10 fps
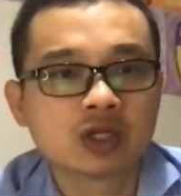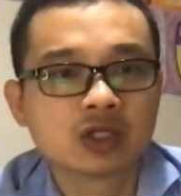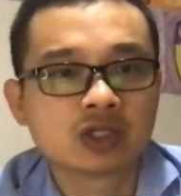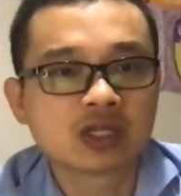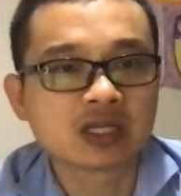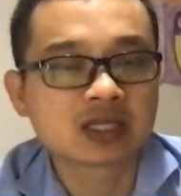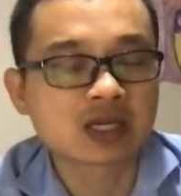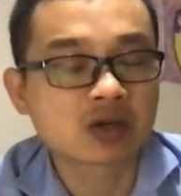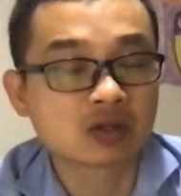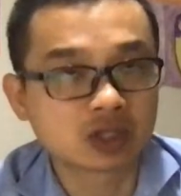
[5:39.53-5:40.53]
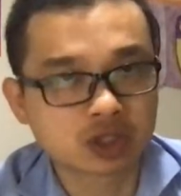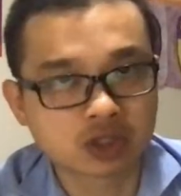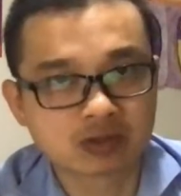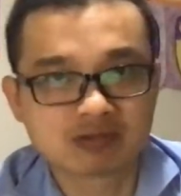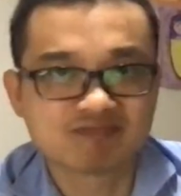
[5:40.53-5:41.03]
Genetic
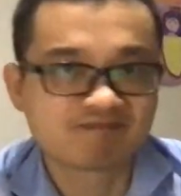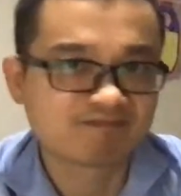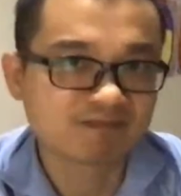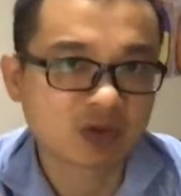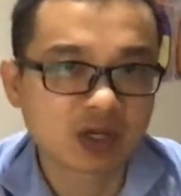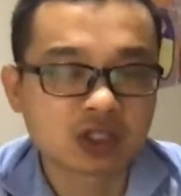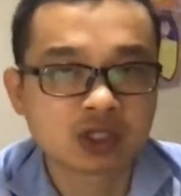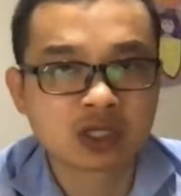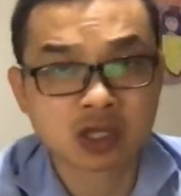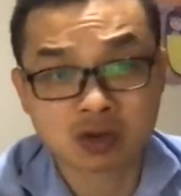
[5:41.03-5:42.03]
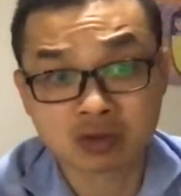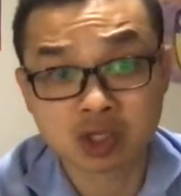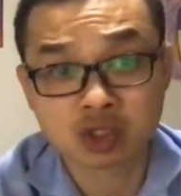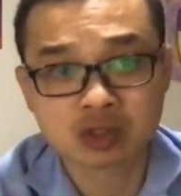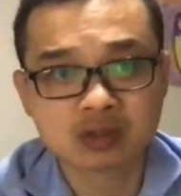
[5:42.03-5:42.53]
conditions, right? Genetic
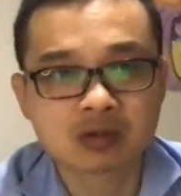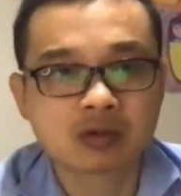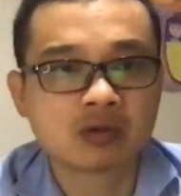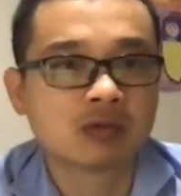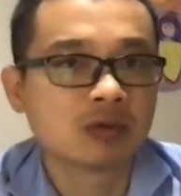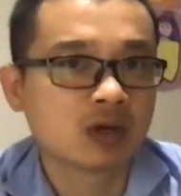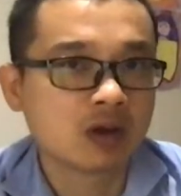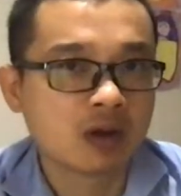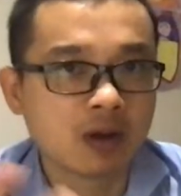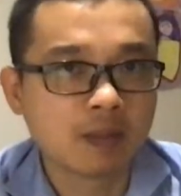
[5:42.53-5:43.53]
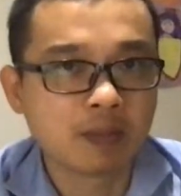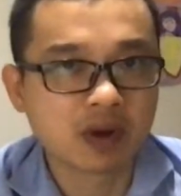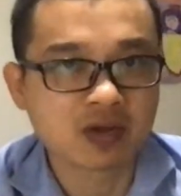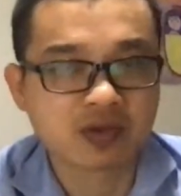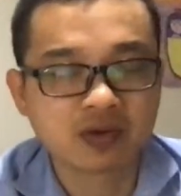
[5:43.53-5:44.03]
conditions or
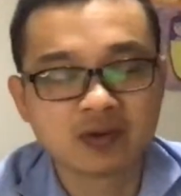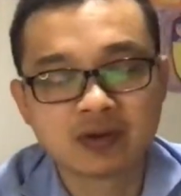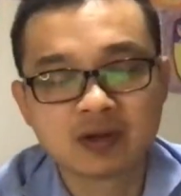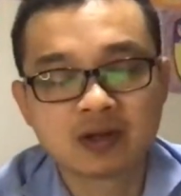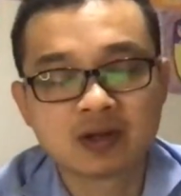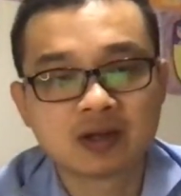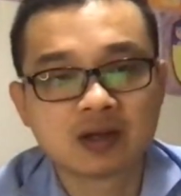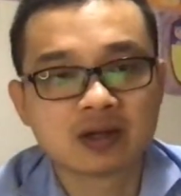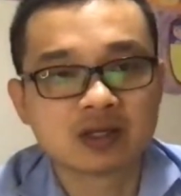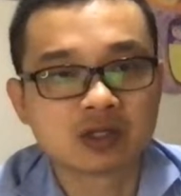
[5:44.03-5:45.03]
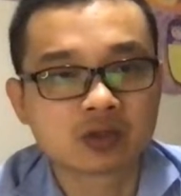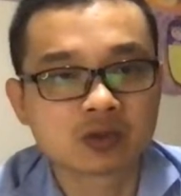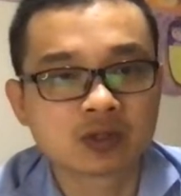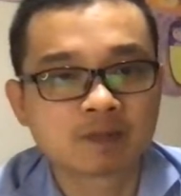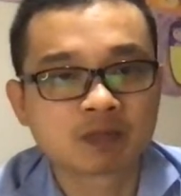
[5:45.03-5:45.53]
birth
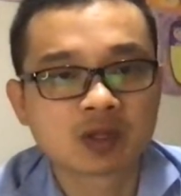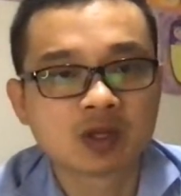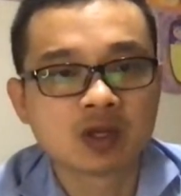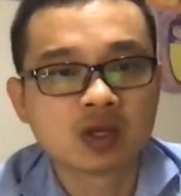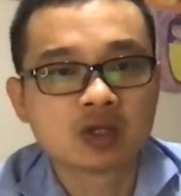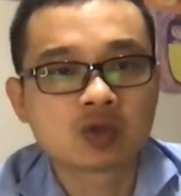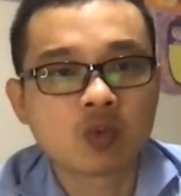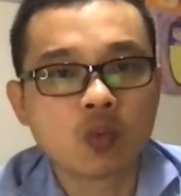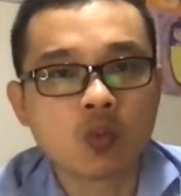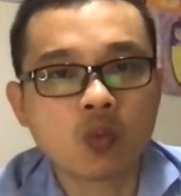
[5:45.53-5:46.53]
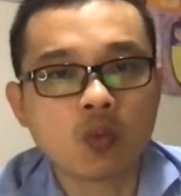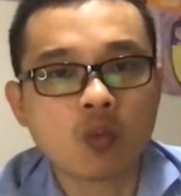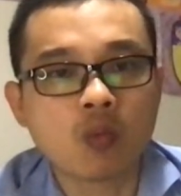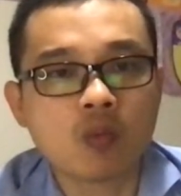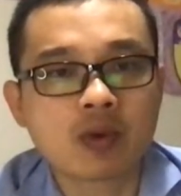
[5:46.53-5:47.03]
issues. So
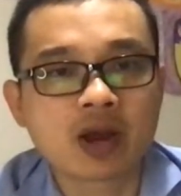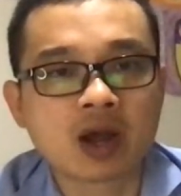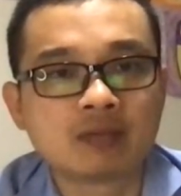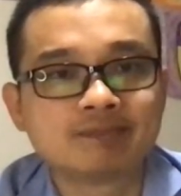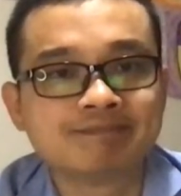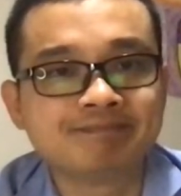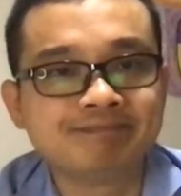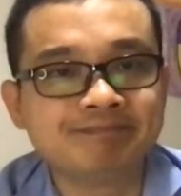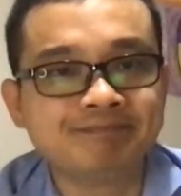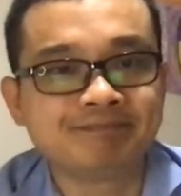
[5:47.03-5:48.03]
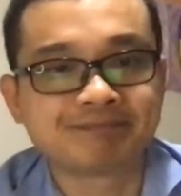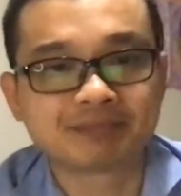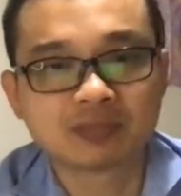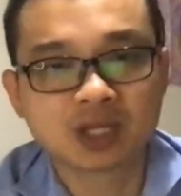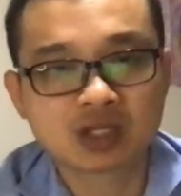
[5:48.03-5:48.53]
now
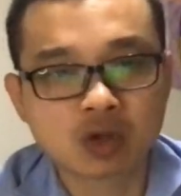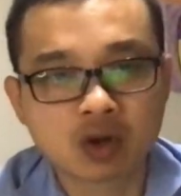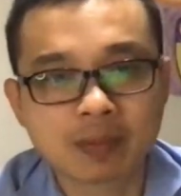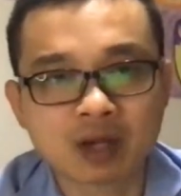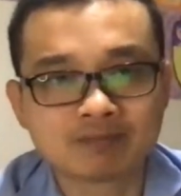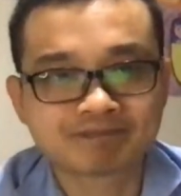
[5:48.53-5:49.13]
let's talk about